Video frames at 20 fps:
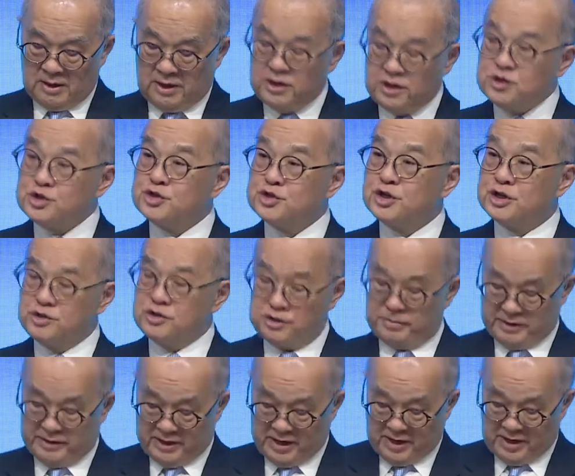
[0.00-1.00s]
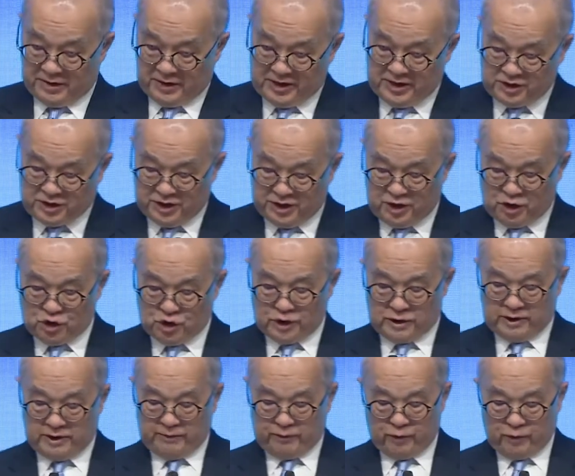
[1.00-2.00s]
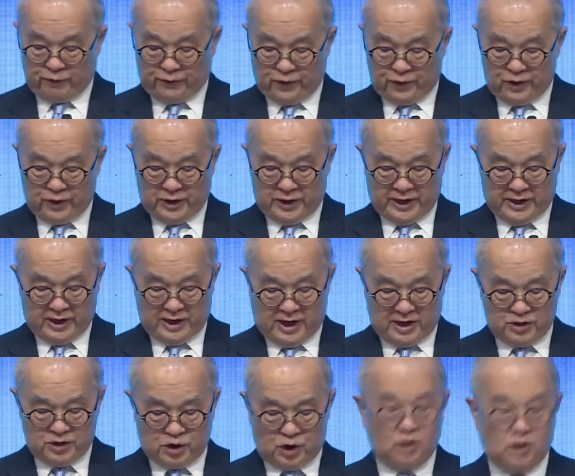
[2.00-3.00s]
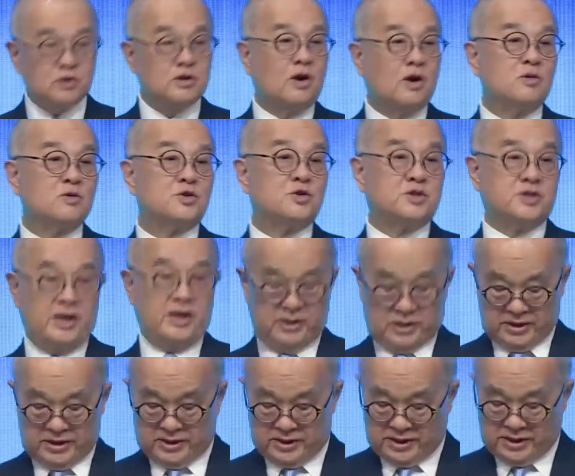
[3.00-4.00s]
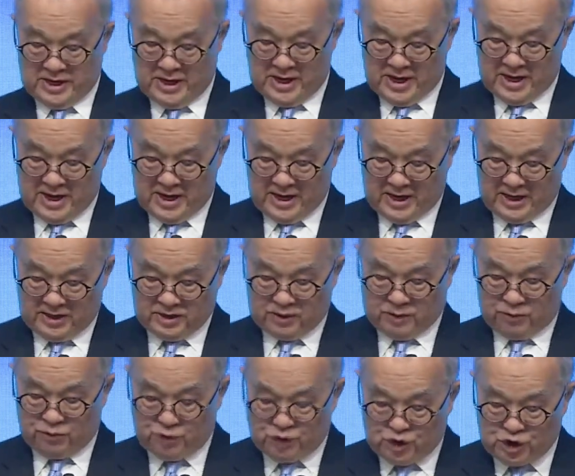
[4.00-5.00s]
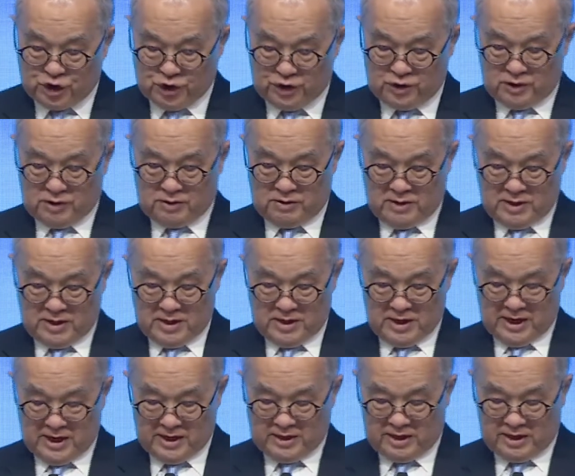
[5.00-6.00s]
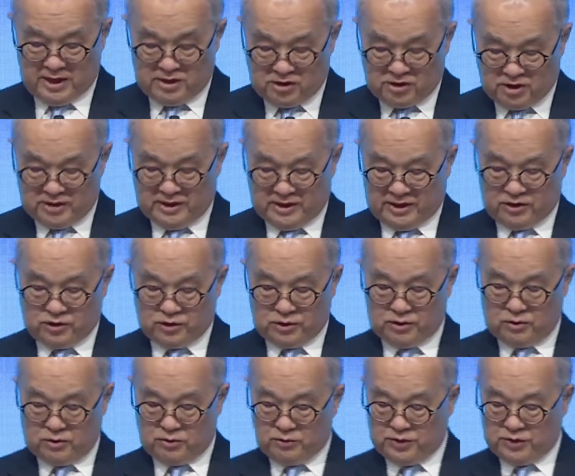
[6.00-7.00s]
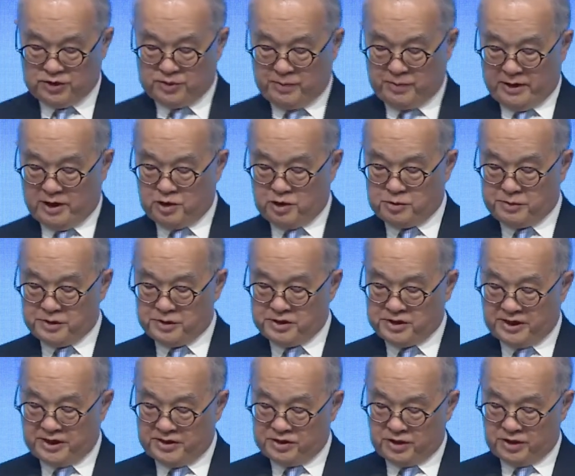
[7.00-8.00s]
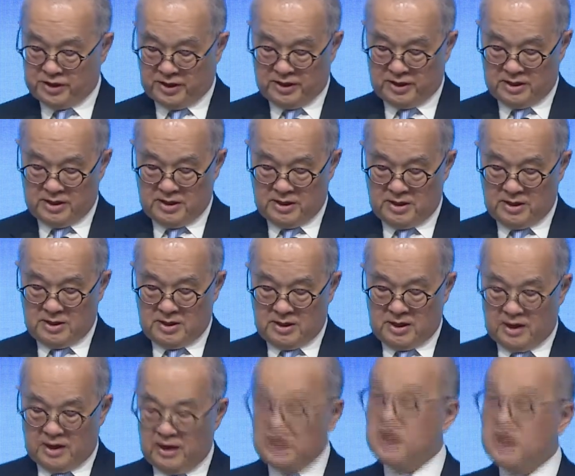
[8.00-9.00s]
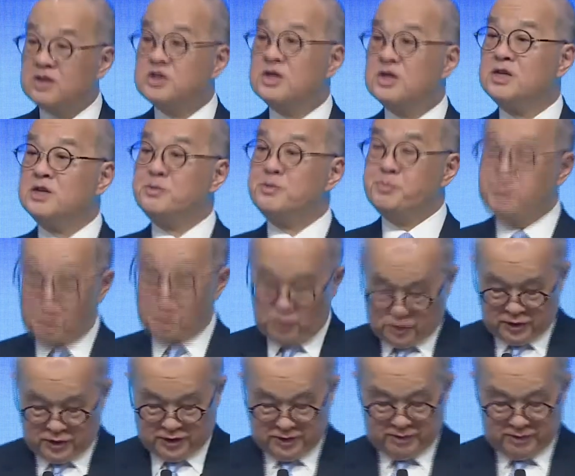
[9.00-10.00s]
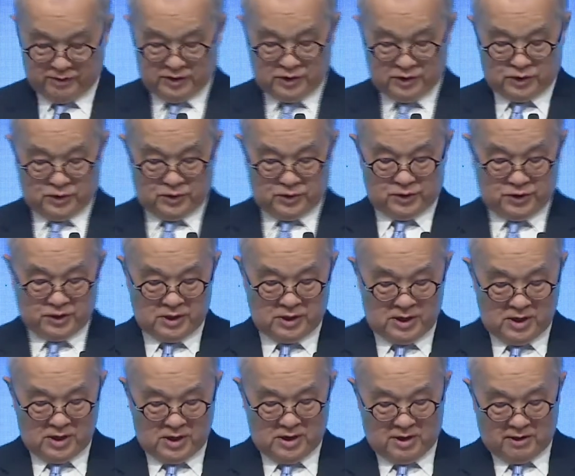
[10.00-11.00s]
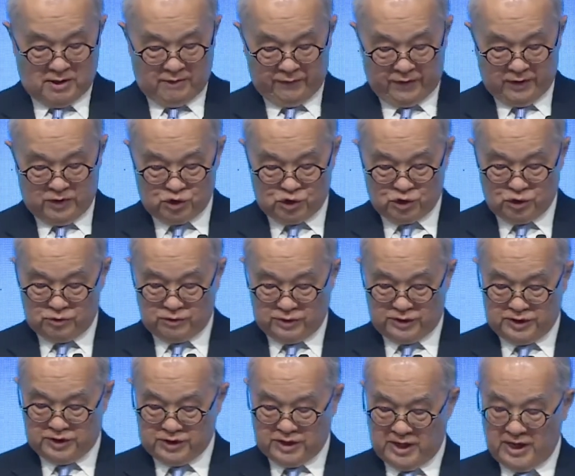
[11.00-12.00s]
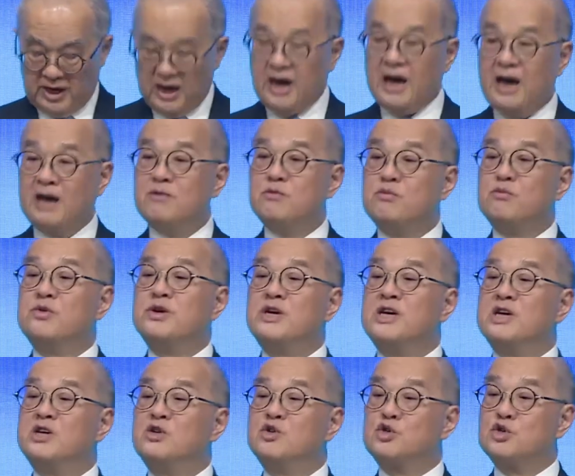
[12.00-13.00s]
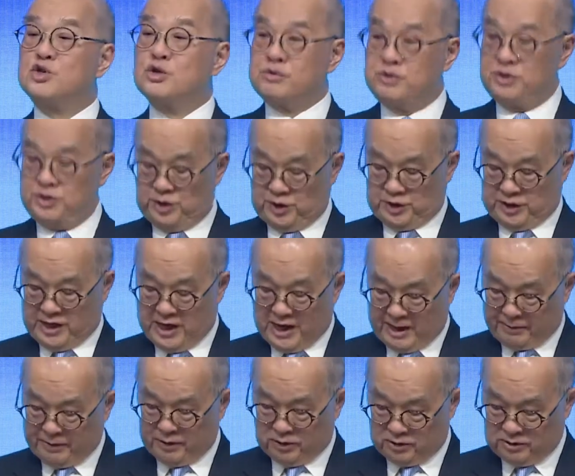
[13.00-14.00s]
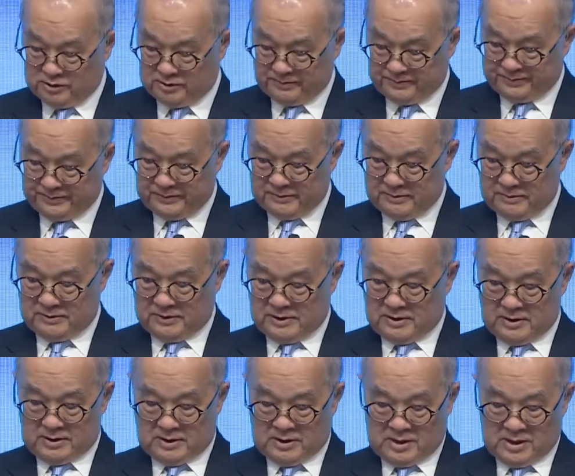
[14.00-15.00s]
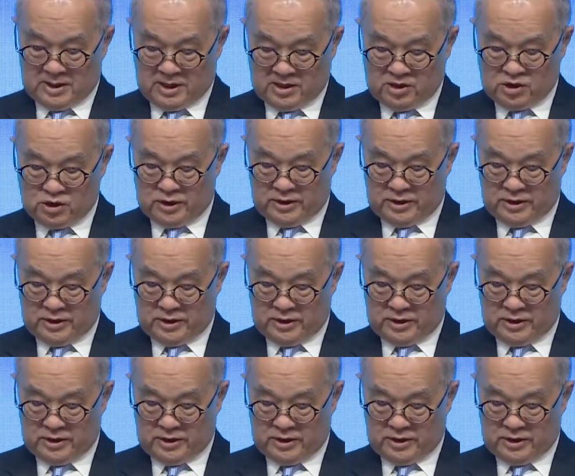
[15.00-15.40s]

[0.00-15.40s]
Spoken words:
Ladies and gentlemen, these initiatives will further enhance Hong Kong's status as a regional and international risk management center and as an important resource of insurance and reinsurance capital. In